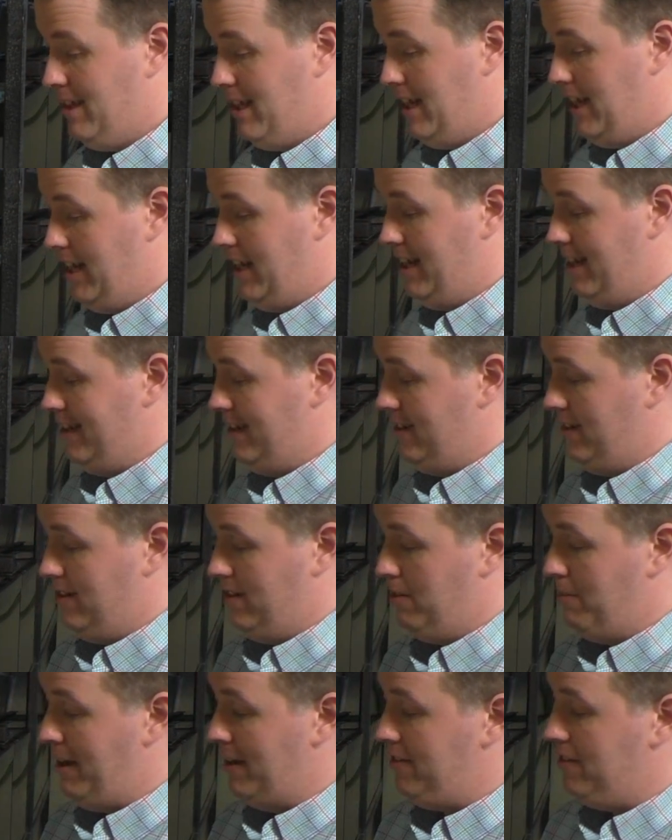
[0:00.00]
and
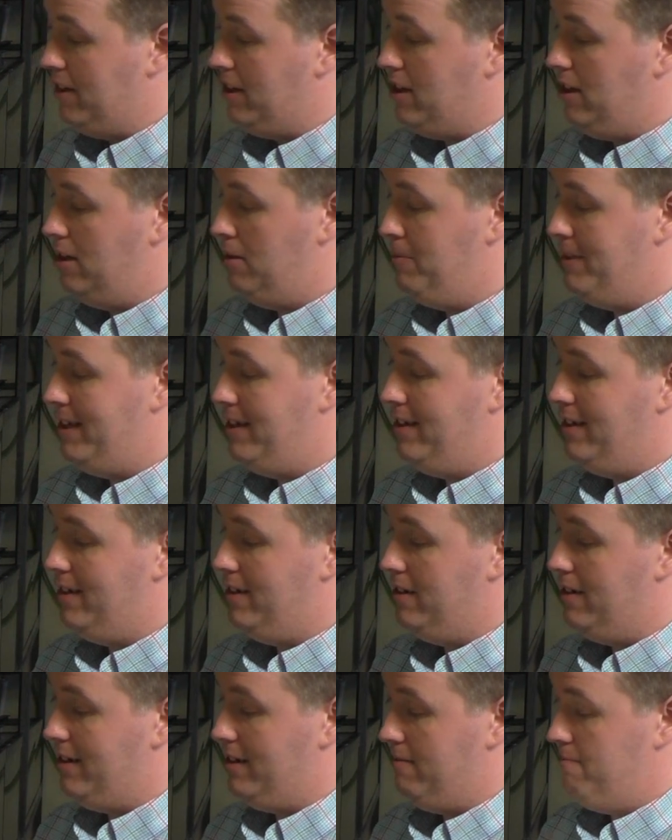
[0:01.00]
they basically come
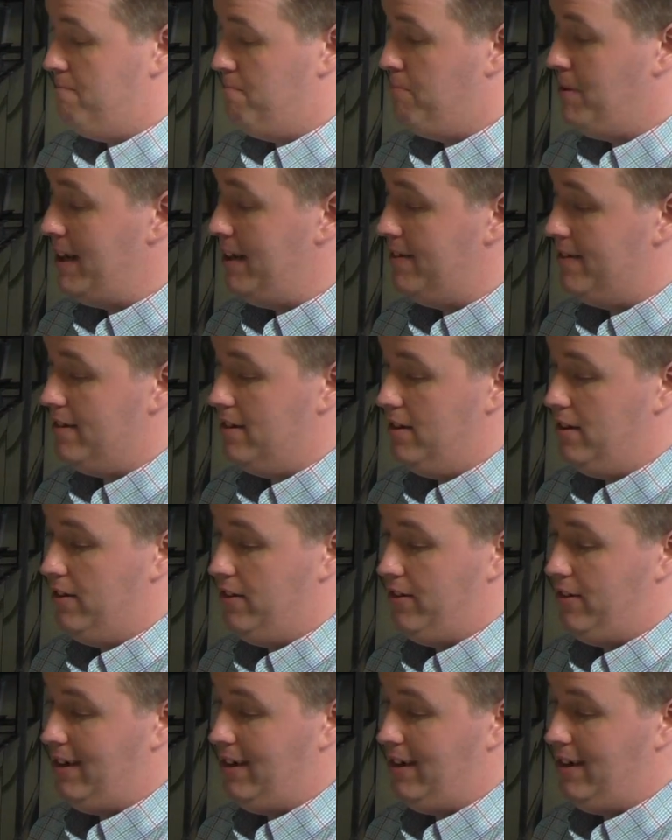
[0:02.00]
in pieces,